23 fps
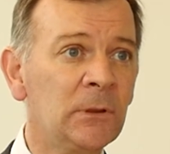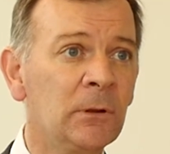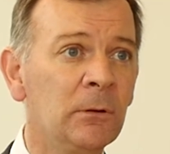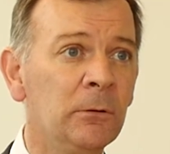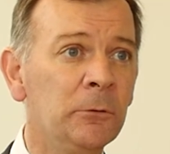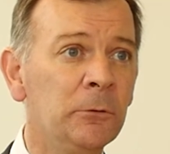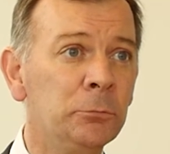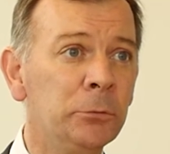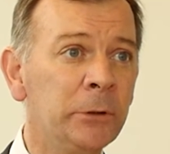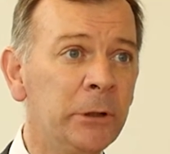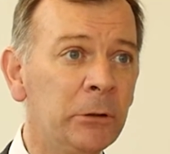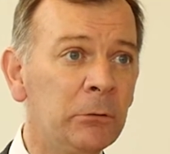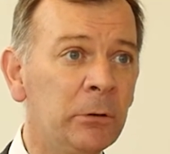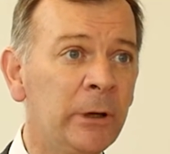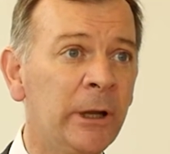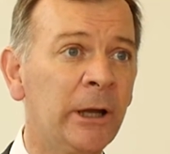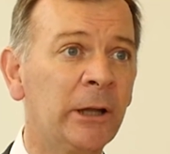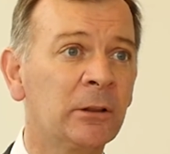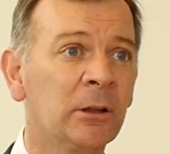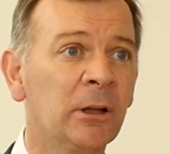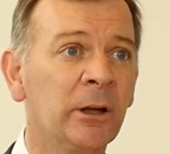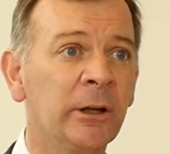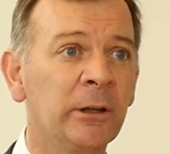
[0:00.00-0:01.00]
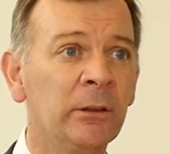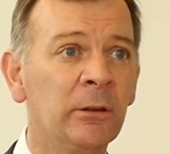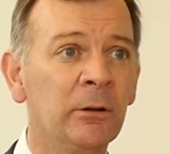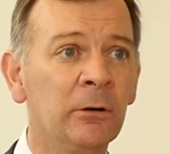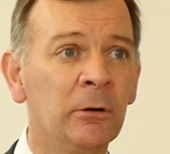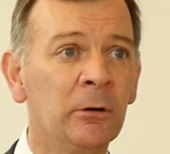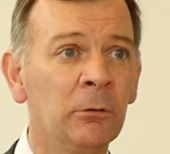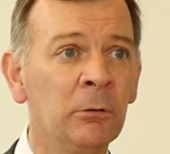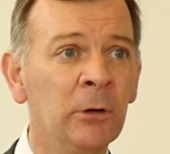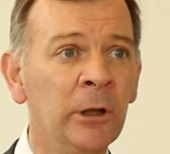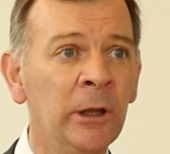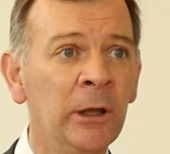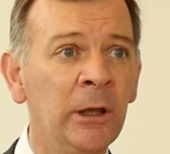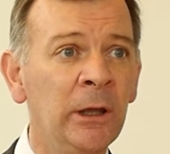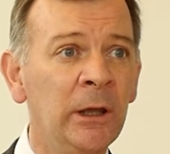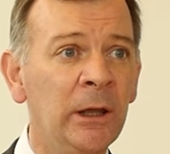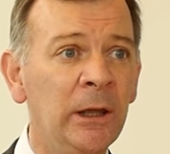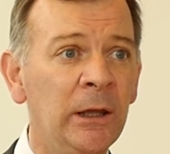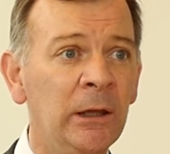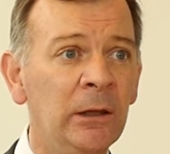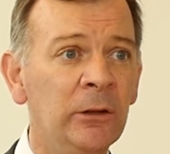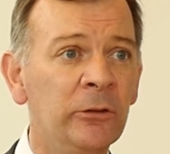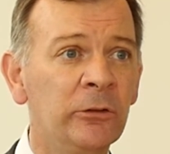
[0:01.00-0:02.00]
The real headline though
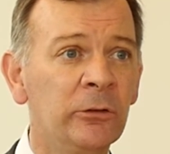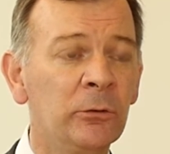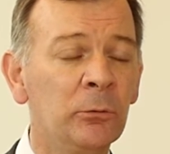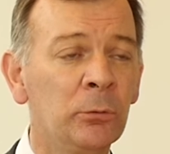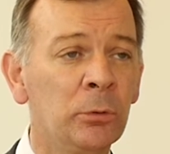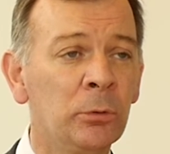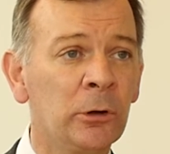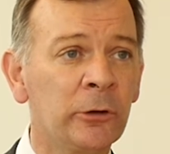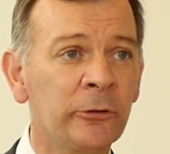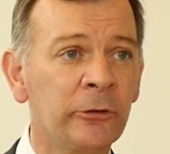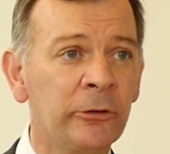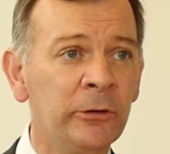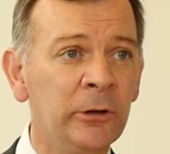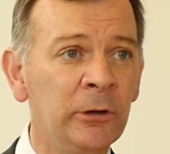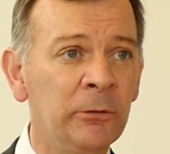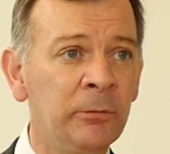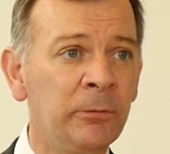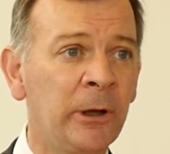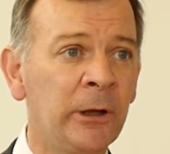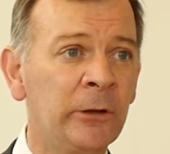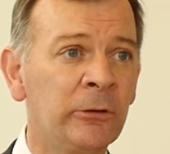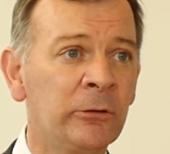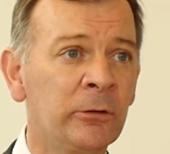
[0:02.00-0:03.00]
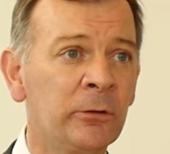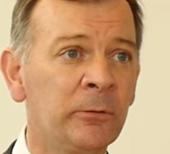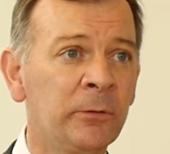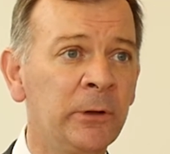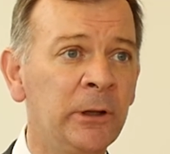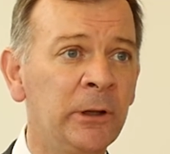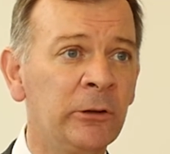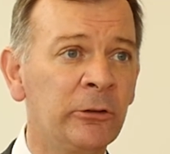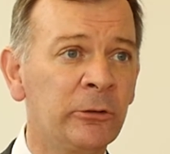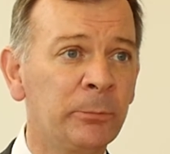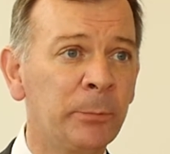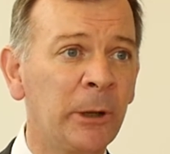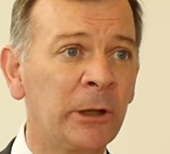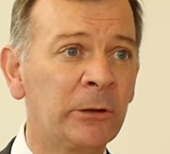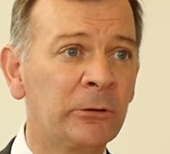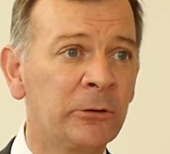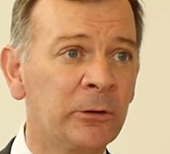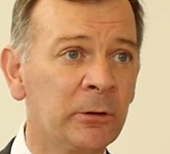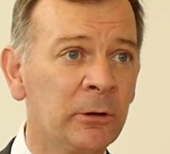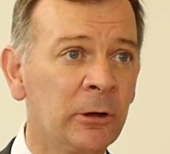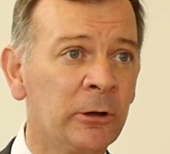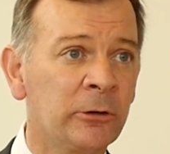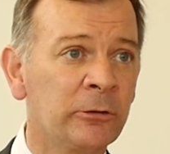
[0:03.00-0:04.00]
is what's the effect of the
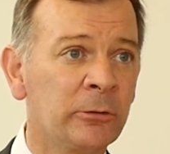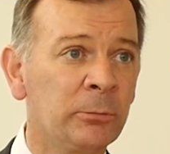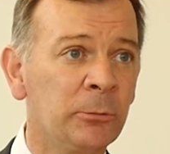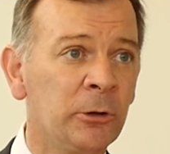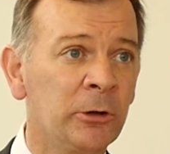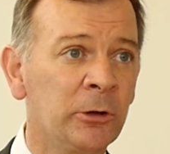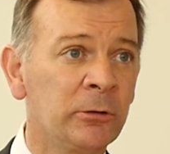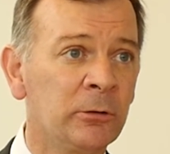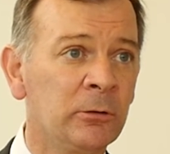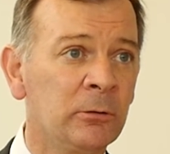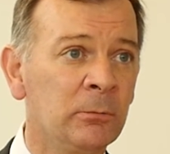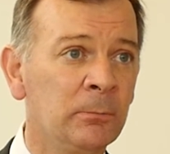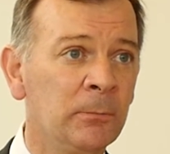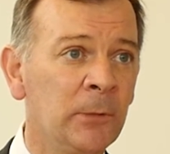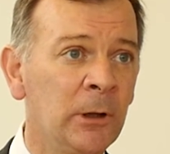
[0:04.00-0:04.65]
expected loss model?